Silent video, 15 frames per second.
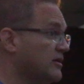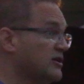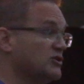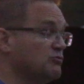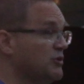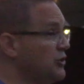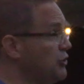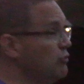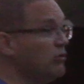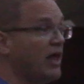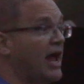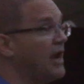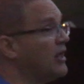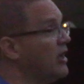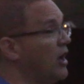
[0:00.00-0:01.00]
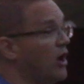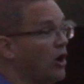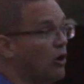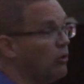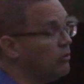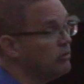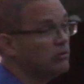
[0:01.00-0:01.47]
Because when you let
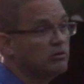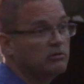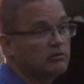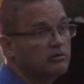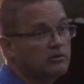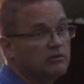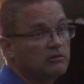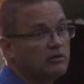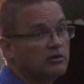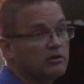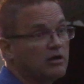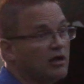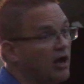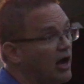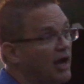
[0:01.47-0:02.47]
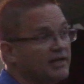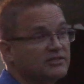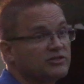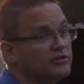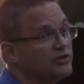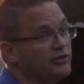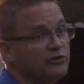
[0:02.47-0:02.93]
go, God
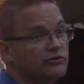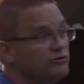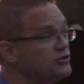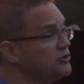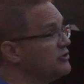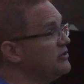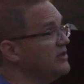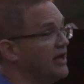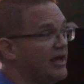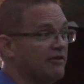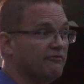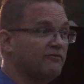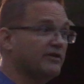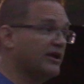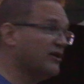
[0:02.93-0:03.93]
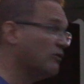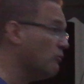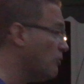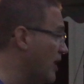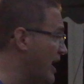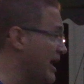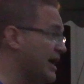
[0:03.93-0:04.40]
is going to use your life in a
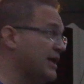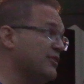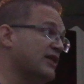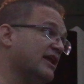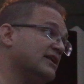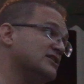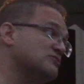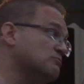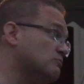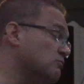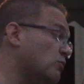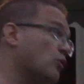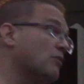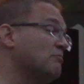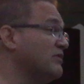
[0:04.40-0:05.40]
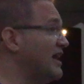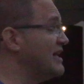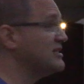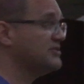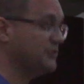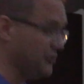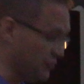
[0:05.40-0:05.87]
way that is more
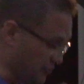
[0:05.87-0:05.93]
blessed than